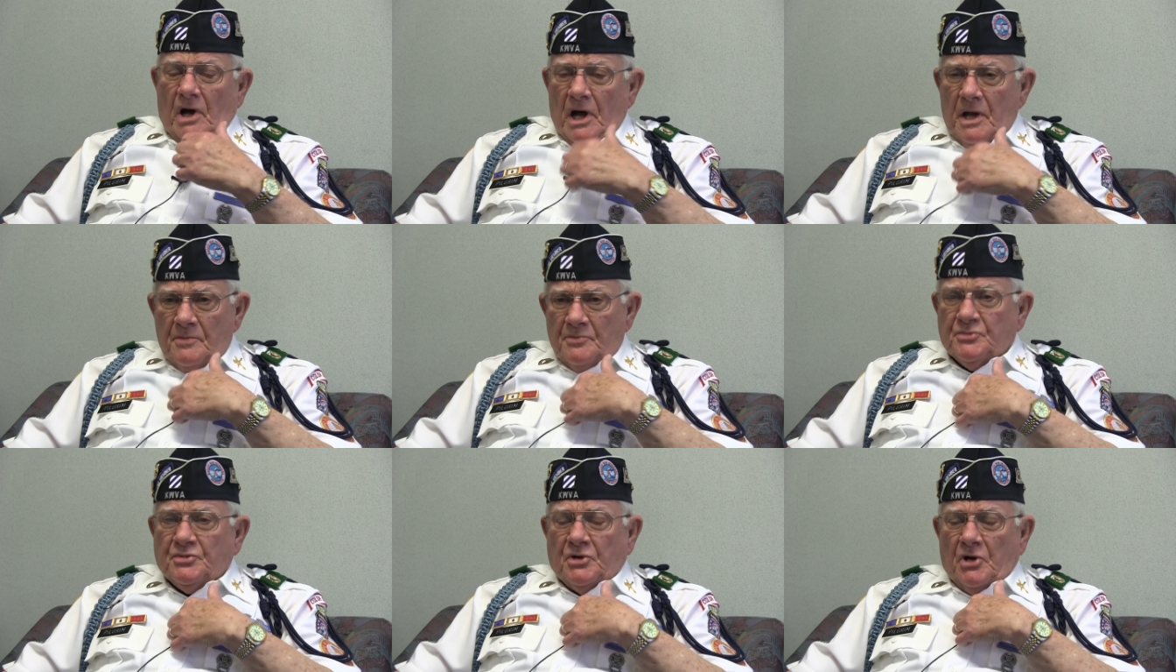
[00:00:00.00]

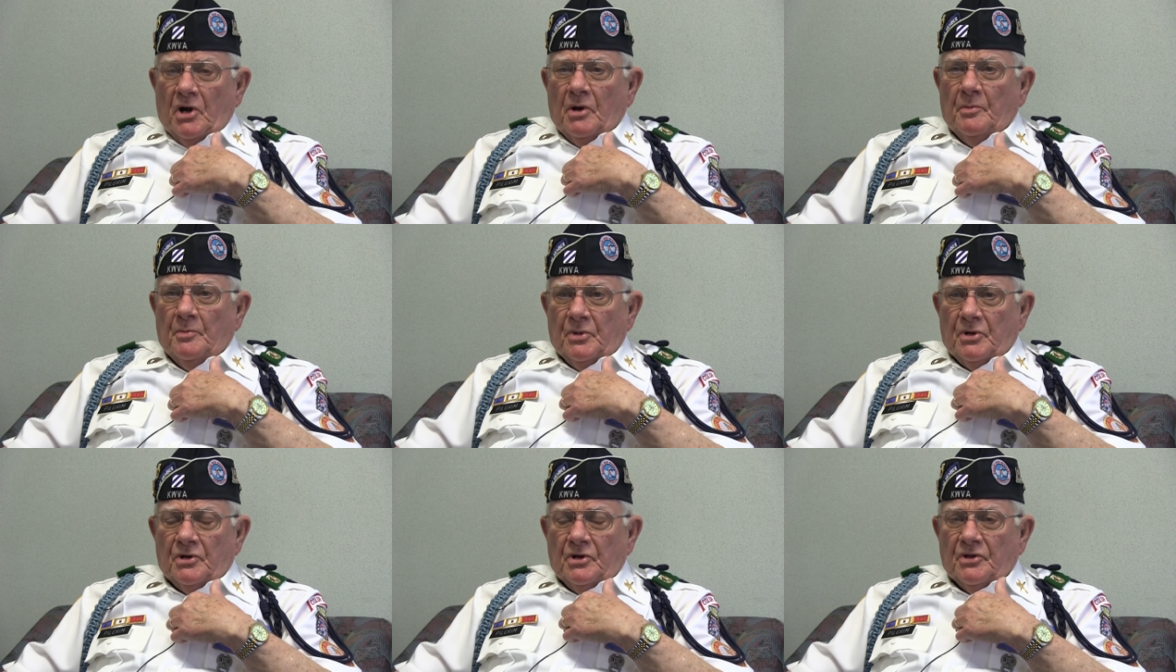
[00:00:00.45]
I'm
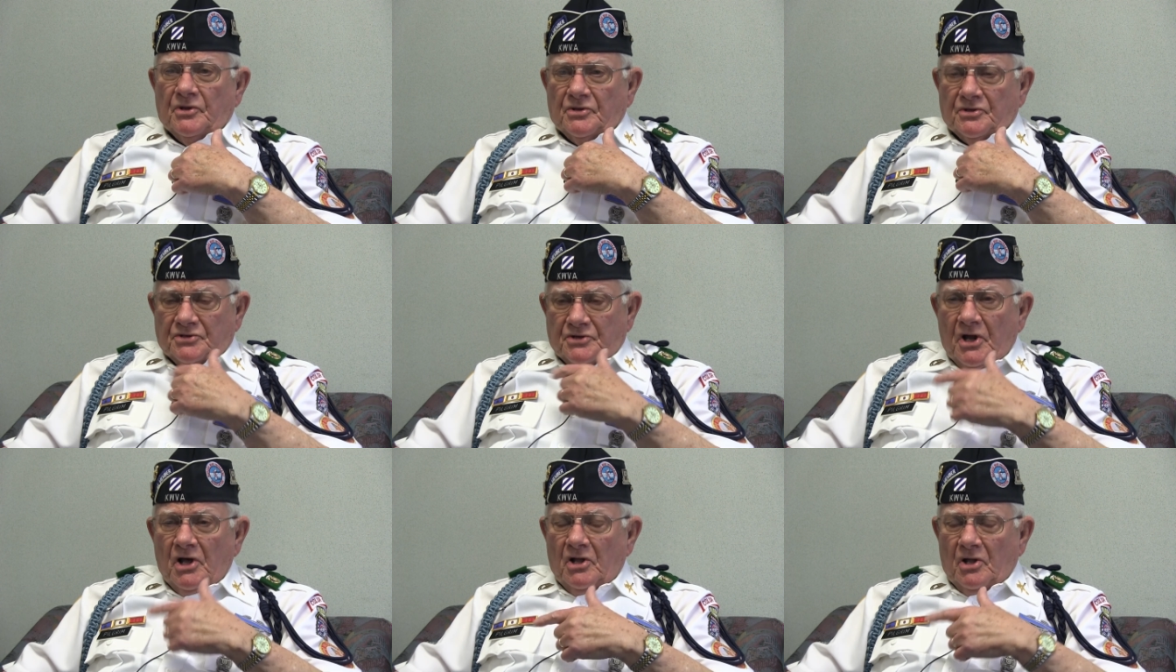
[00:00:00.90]
chairman of
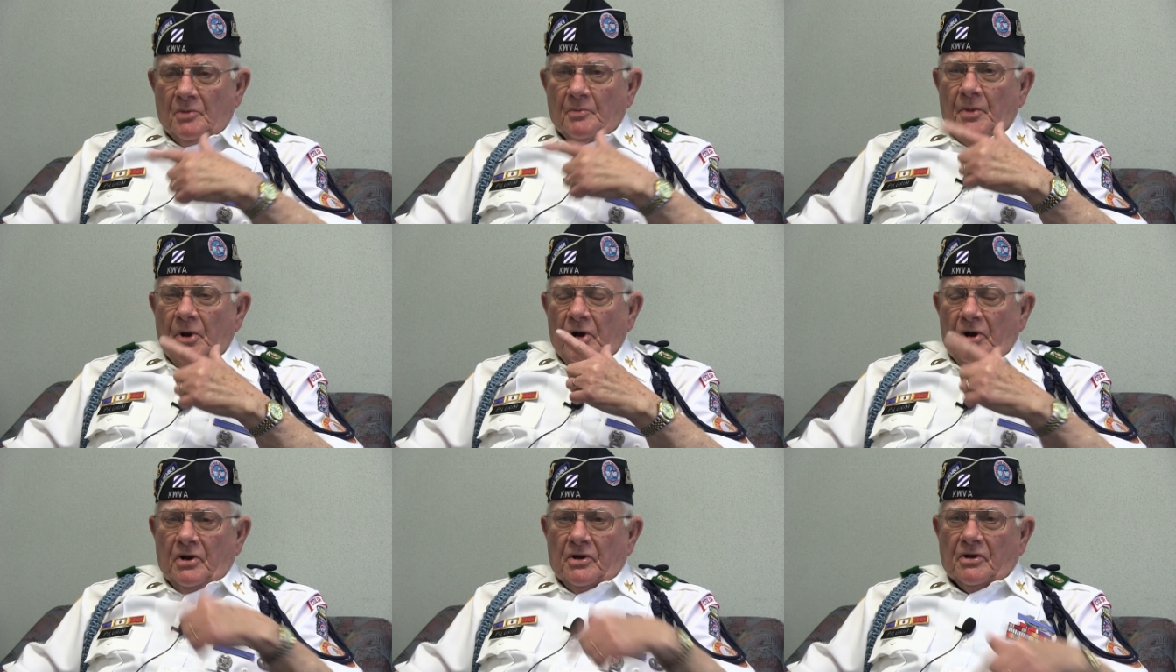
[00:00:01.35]
the
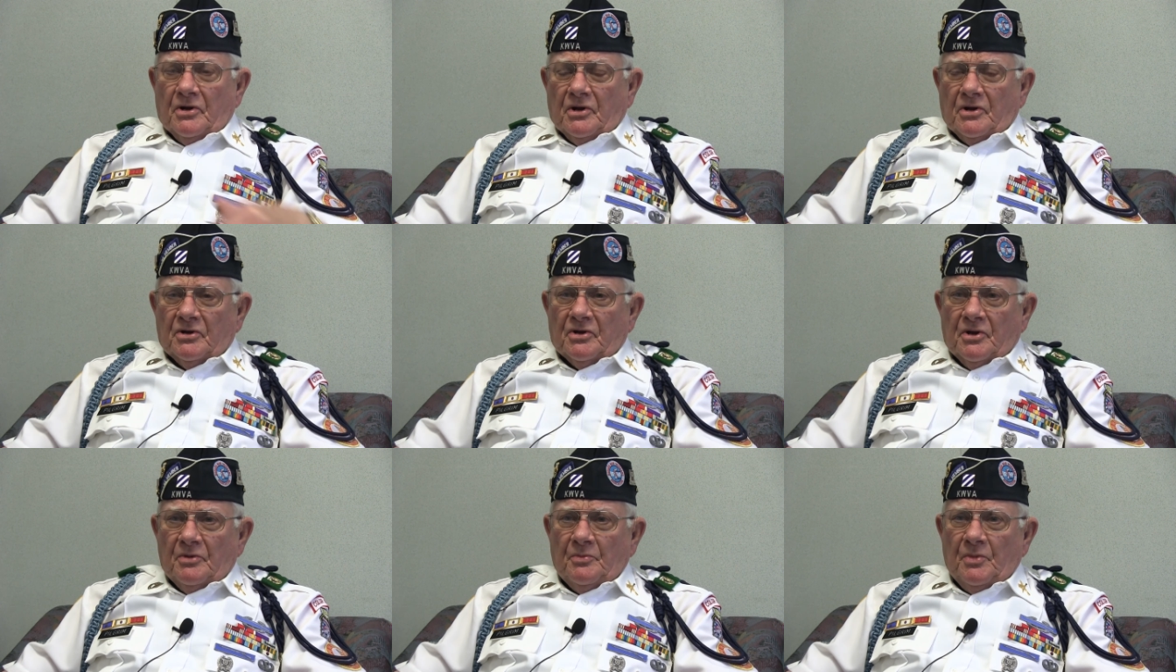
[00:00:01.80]

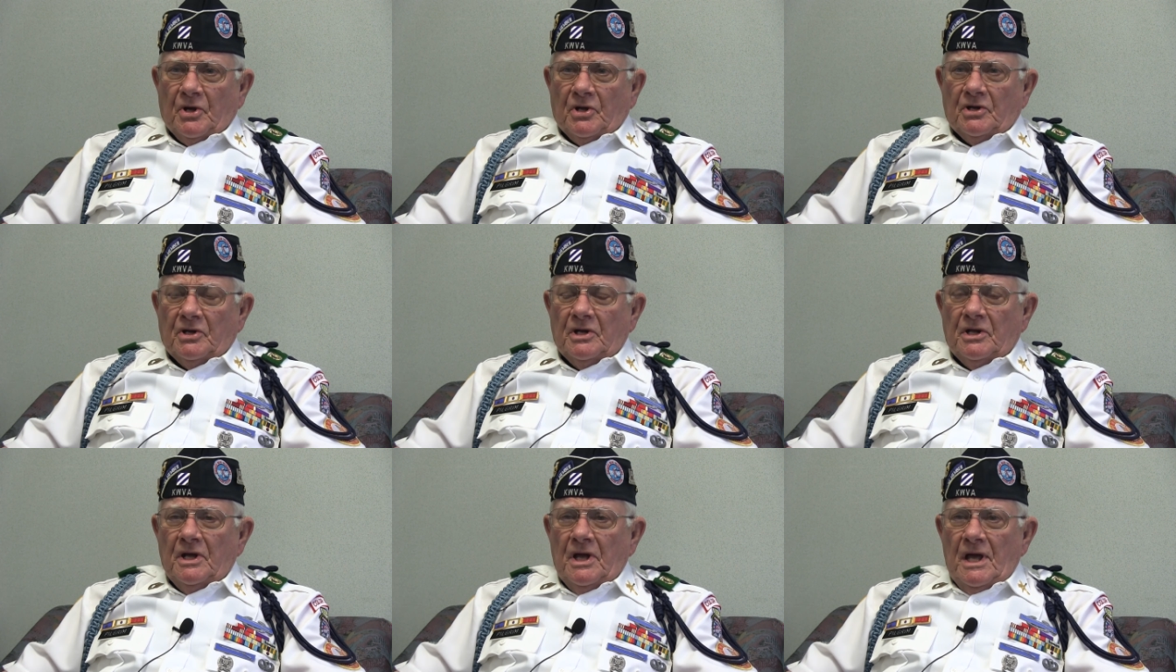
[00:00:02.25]
America
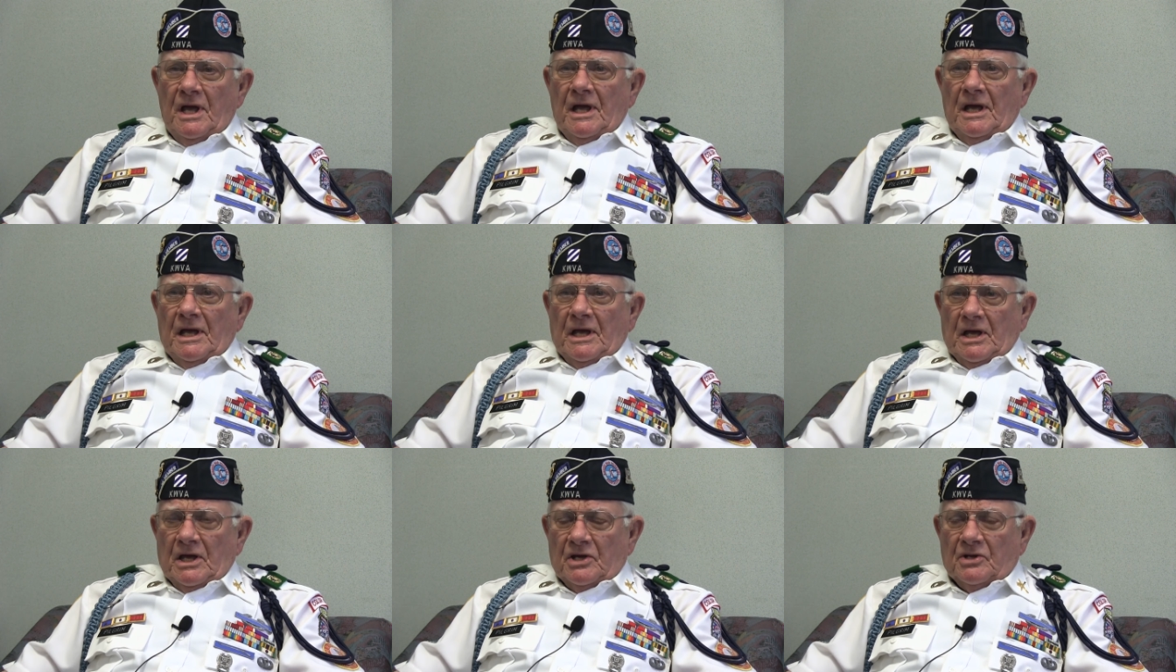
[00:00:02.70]
Committee
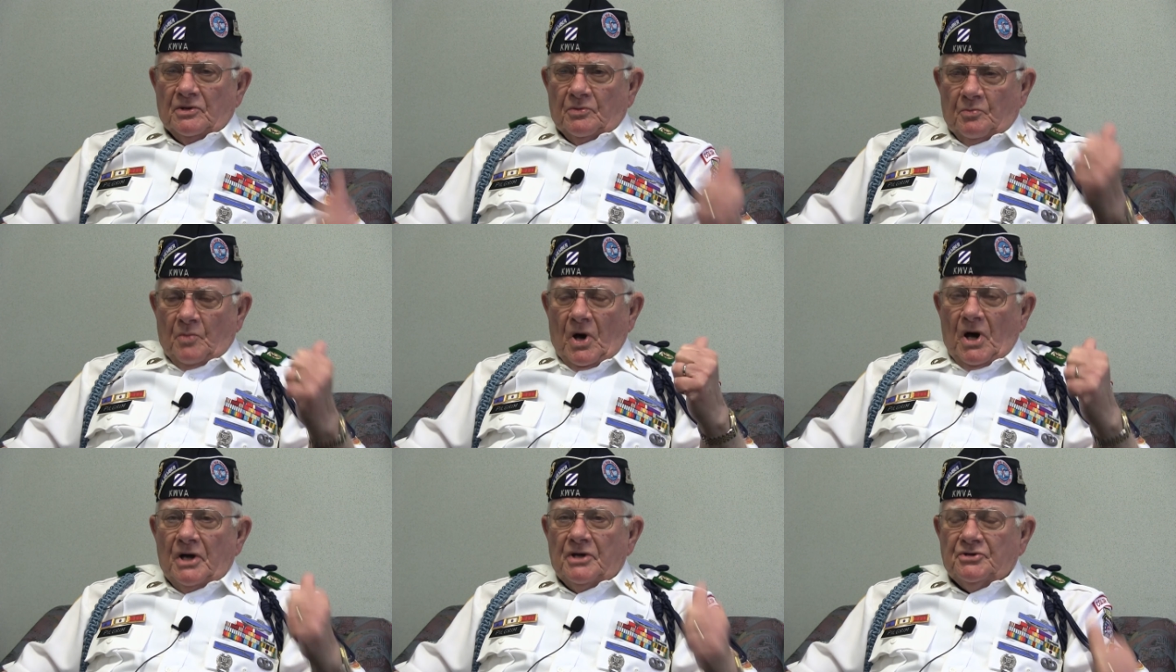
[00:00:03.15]

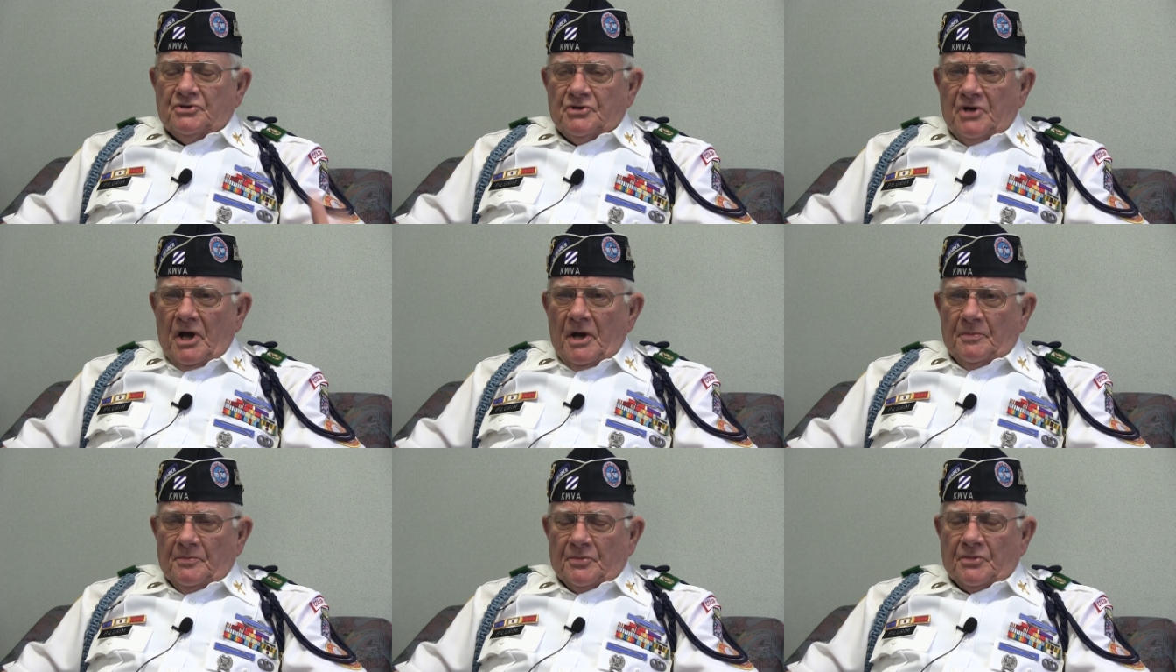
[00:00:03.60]
in my
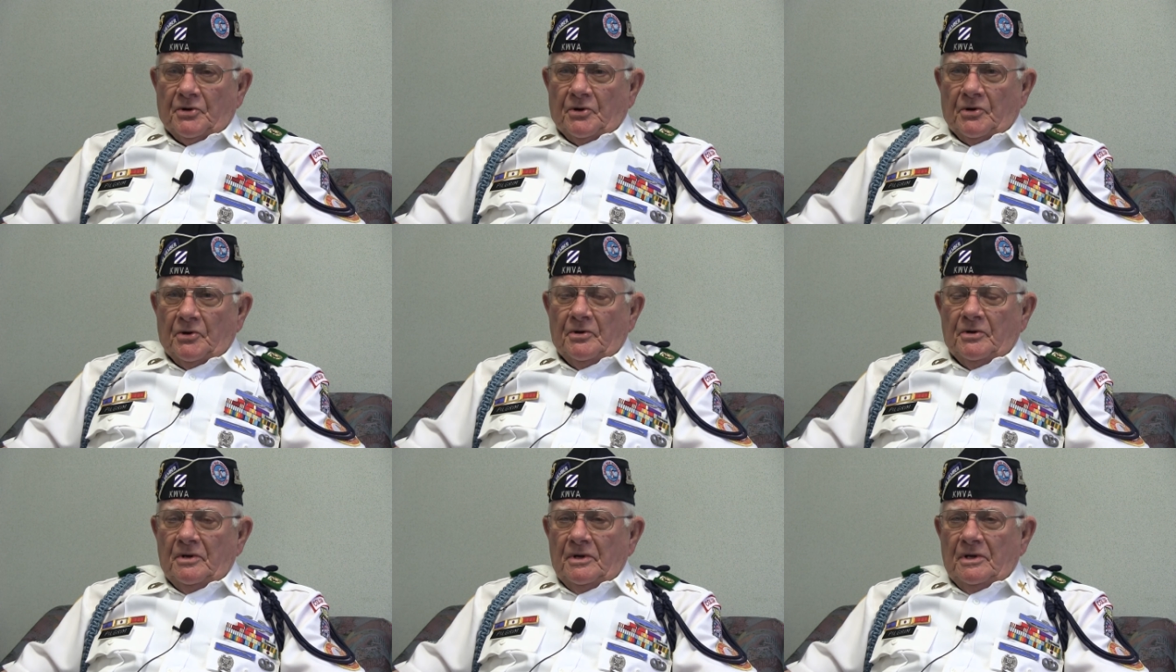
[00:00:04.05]

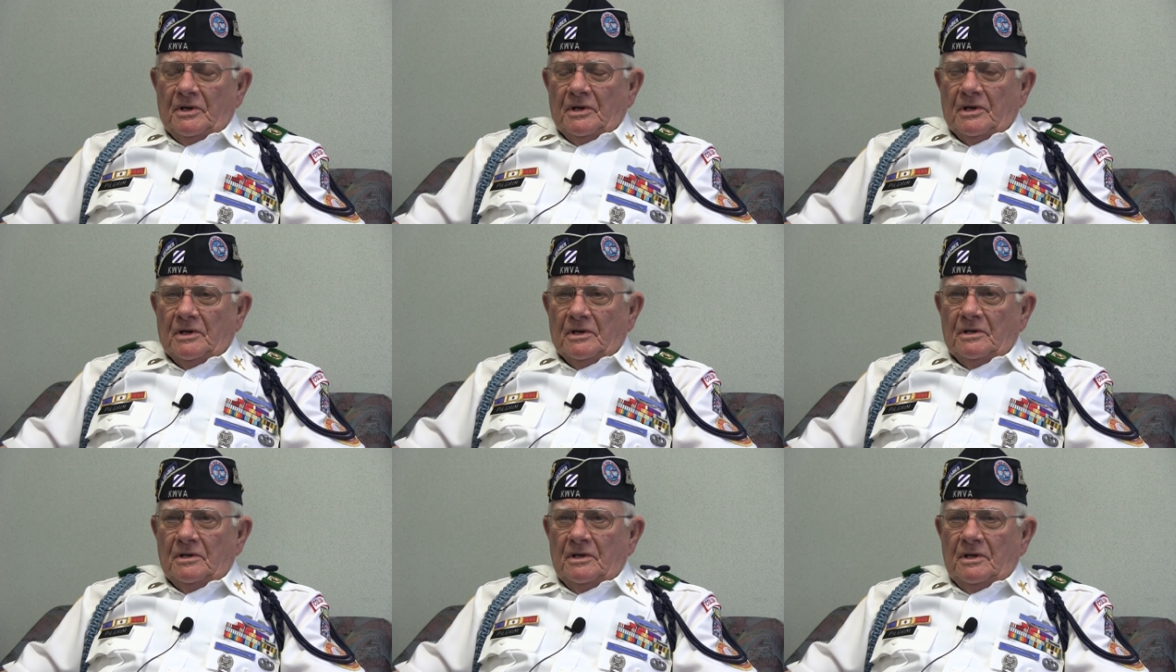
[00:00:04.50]
chapter.
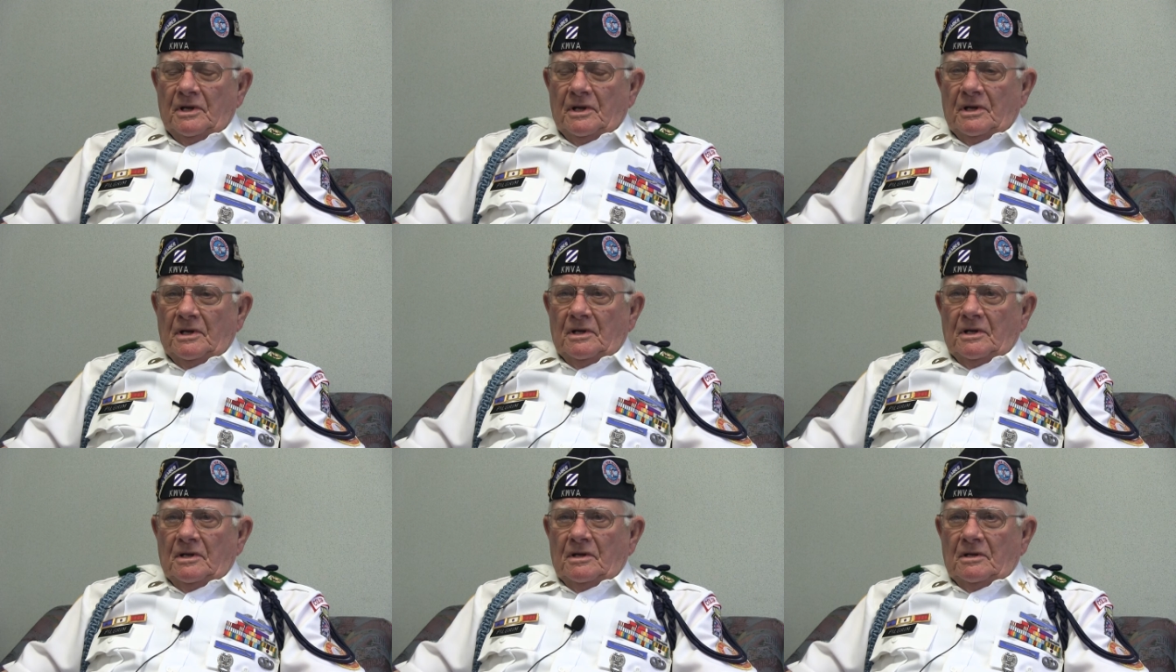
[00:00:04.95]
Chapter
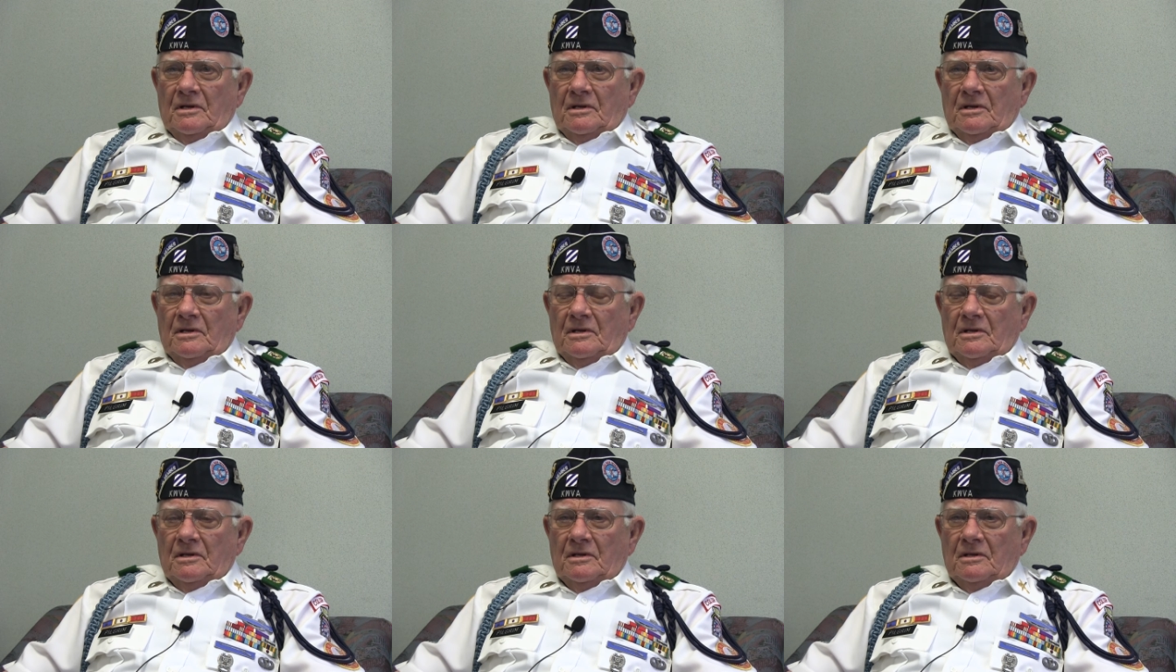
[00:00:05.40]

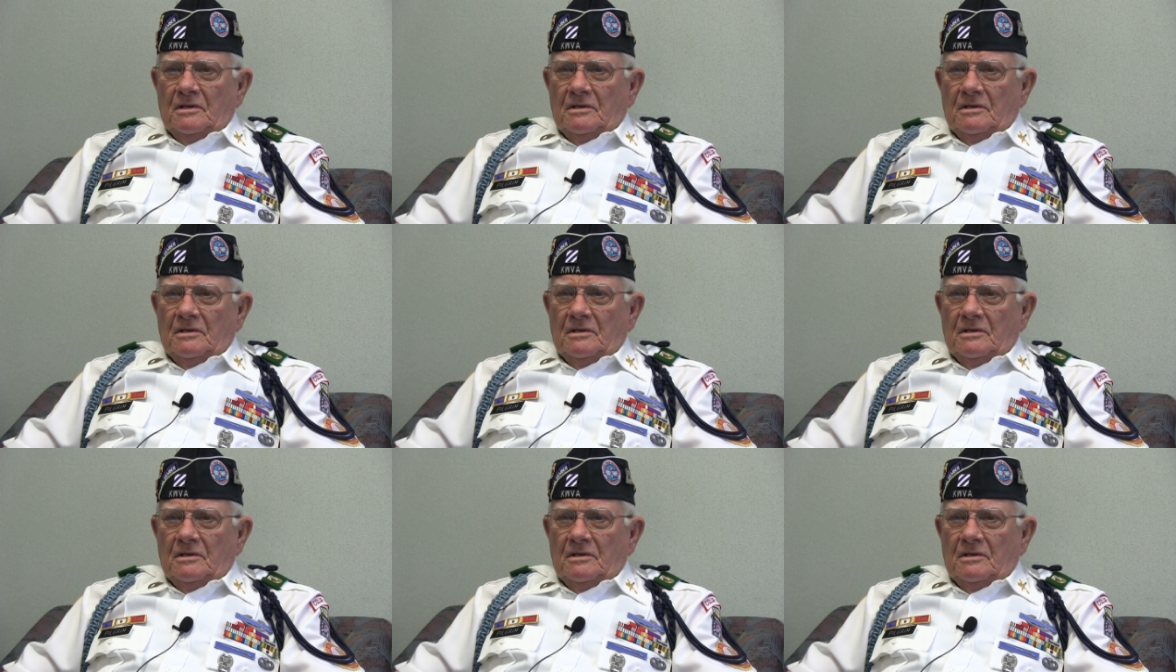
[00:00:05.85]
150.